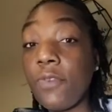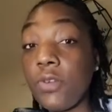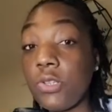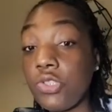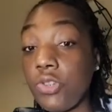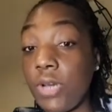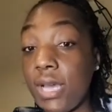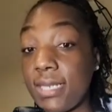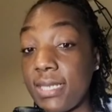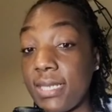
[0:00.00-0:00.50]

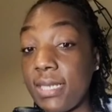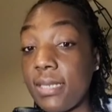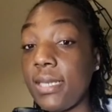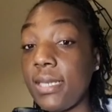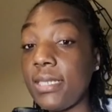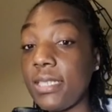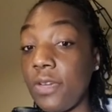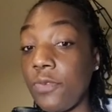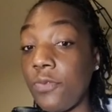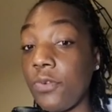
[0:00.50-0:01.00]
for
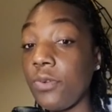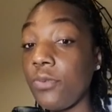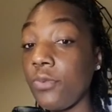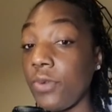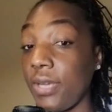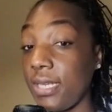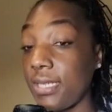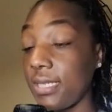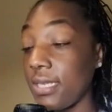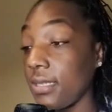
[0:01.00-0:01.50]
drastically
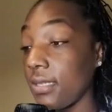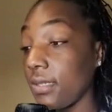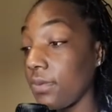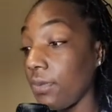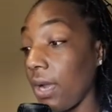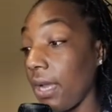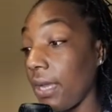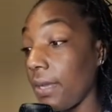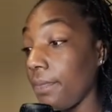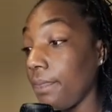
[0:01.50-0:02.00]
different
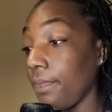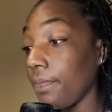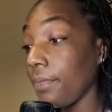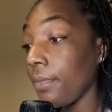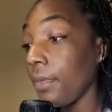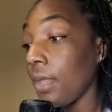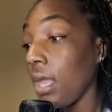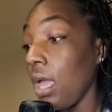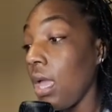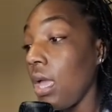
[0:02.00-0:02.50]
reasons, right?
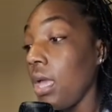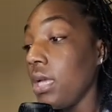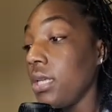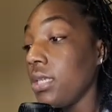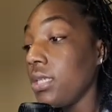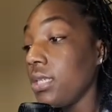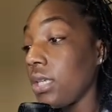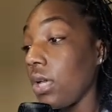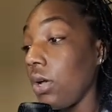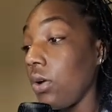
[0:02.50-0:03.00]

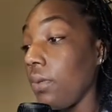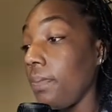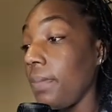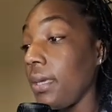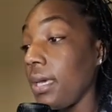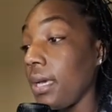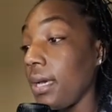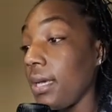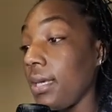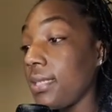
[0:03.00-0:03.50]
So
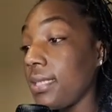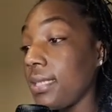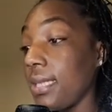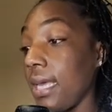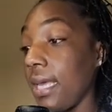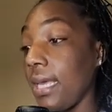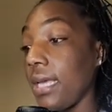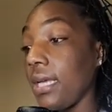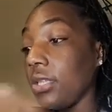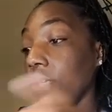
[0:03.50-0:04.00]

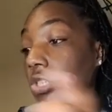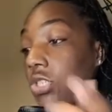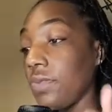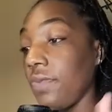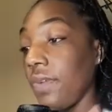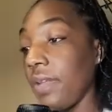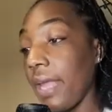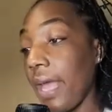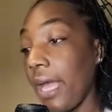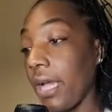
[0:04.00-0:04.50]
because the
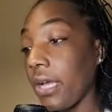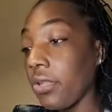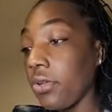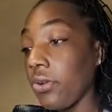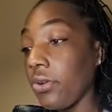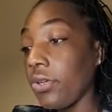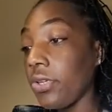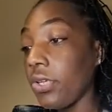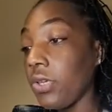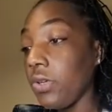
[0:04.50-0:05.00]
English
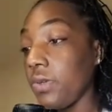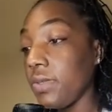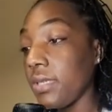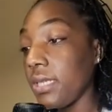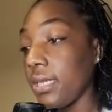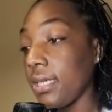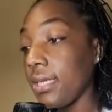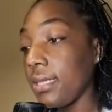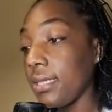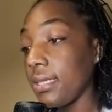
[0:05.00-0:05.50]
vernacular
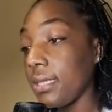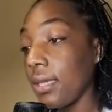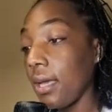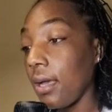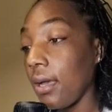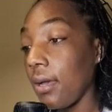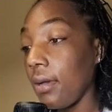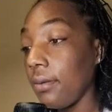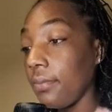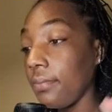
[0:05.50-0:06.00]
uses,
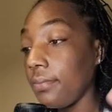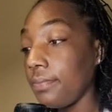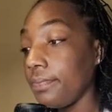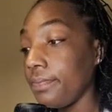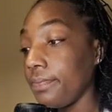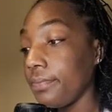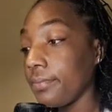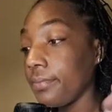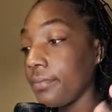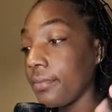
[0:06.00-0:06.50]

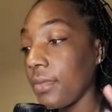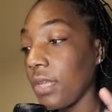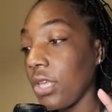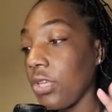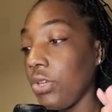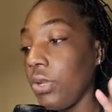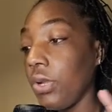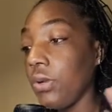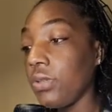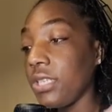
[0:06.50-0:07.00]

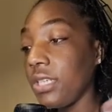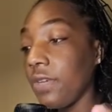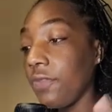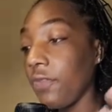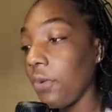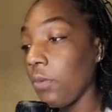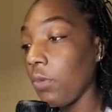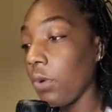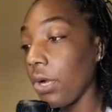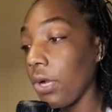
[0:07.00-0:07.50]

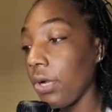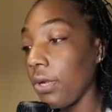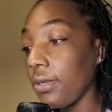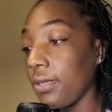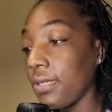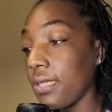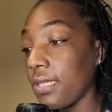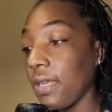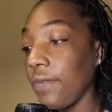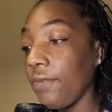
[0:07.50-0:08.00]
different
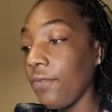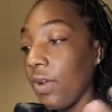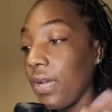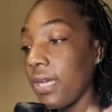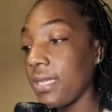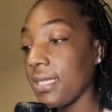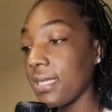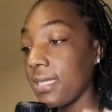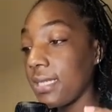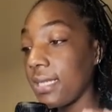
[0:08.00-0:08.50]
words and
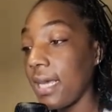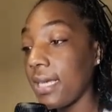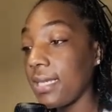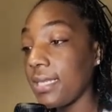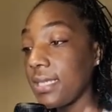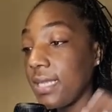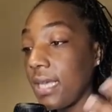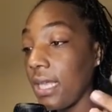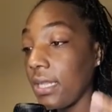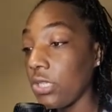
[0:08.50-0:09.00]
phrases
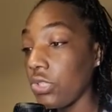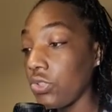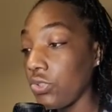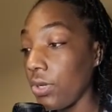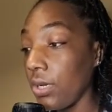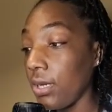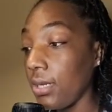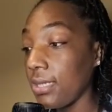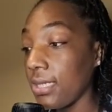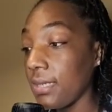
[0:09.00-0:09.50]
like selling
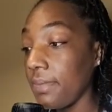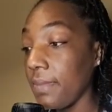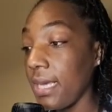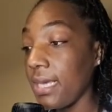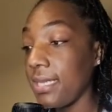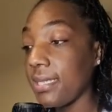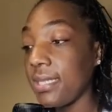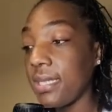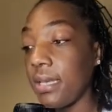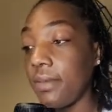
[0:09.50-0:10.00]
drugs
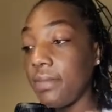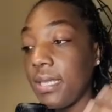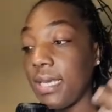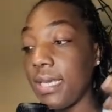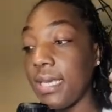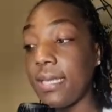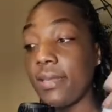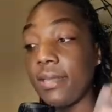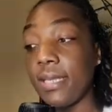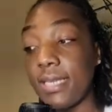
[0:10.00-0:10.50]
means
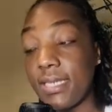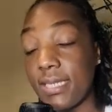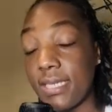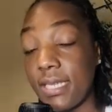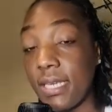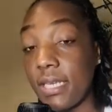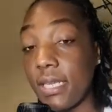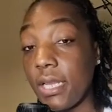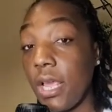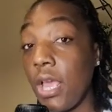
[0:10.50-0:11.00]
something
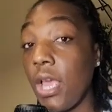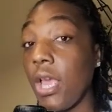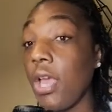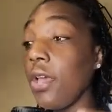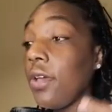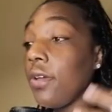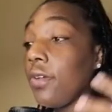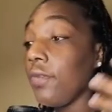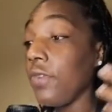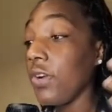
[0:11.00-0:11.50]
illicit
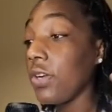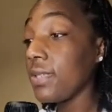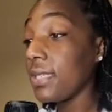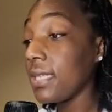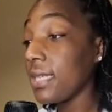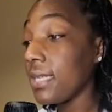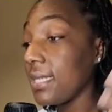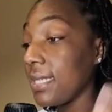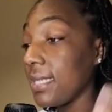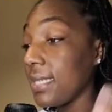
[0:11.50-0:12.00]

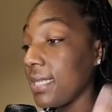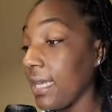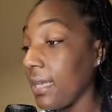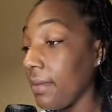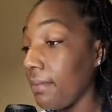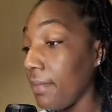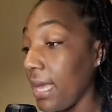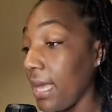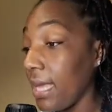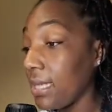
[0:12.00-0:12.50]
versus
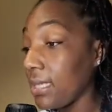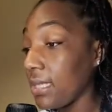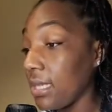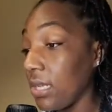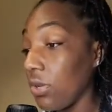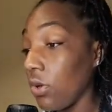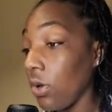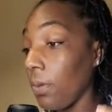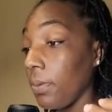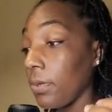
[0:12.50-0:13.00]
taking
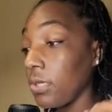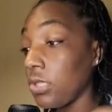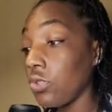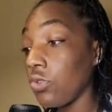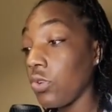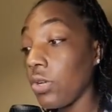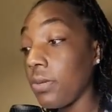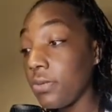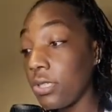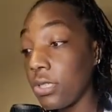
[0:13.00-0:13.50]
medicine or
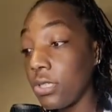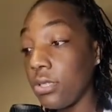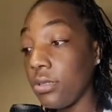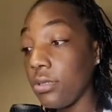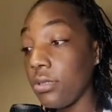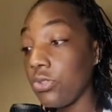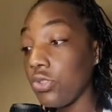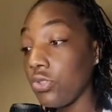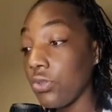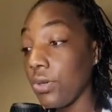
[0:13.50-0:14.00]

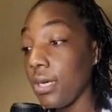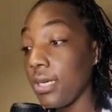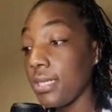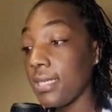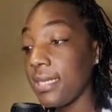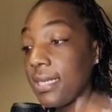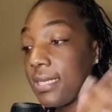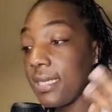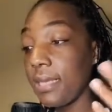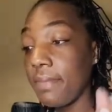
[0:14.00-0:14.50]
prescription
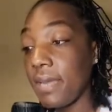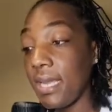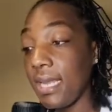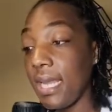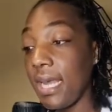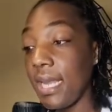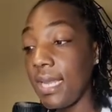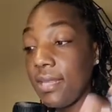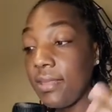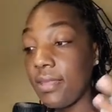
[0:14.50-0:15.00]
drugs doesn't
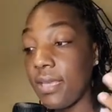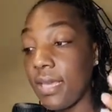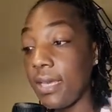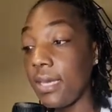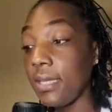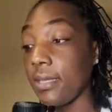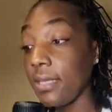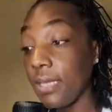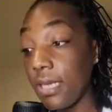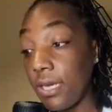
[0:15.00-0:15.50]
mean
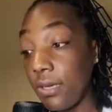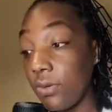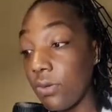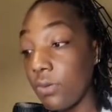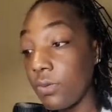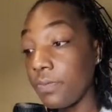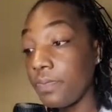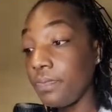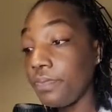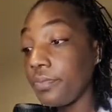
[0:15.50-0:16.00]
anything
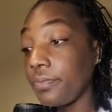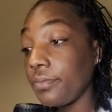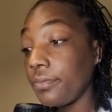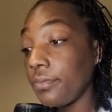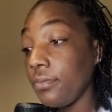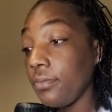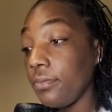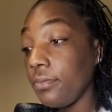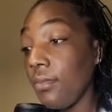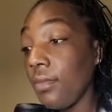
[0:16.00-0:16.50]
illegal.
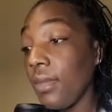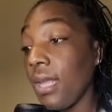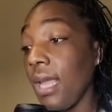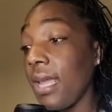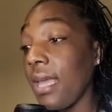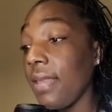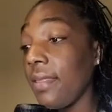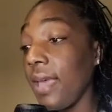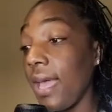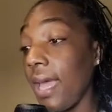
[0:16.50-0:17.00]

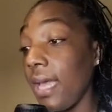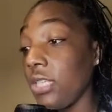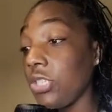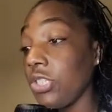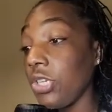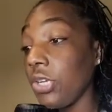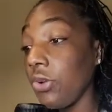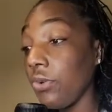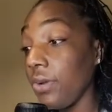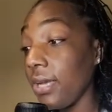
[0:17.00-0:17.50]
In the
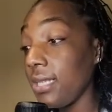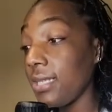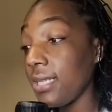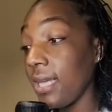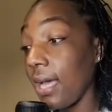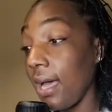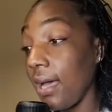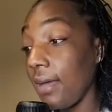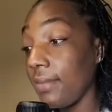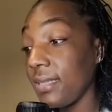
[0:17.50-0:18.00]
ancient
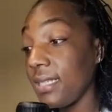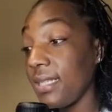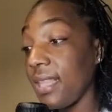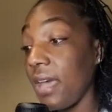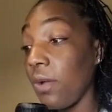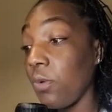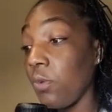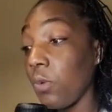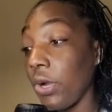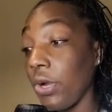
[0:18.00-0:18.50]
Greek times,
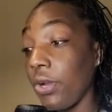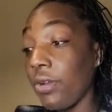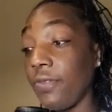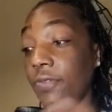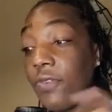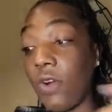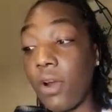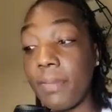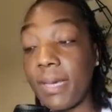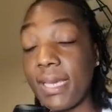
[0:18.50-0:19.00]
that
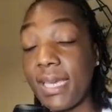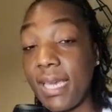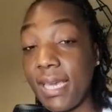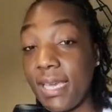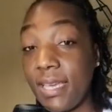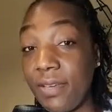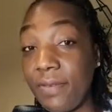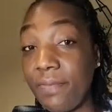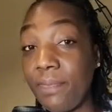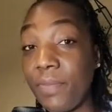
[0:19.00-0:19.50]
word
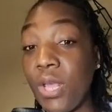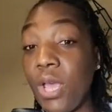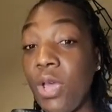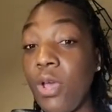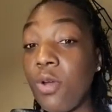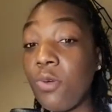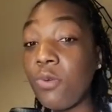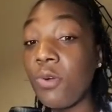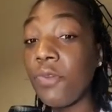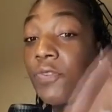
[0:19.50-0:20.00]
pharmakia
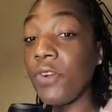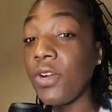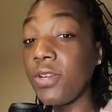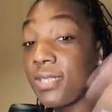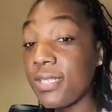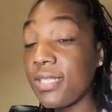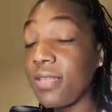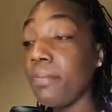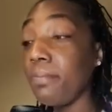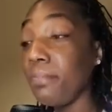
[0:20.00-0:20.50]

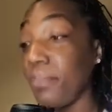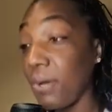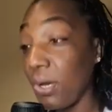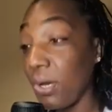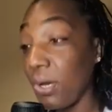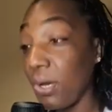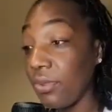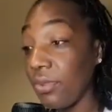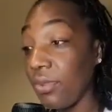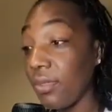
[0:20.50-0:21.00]
refers to
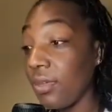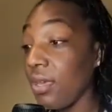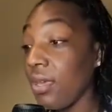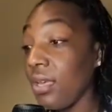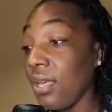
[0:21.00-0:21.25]
both.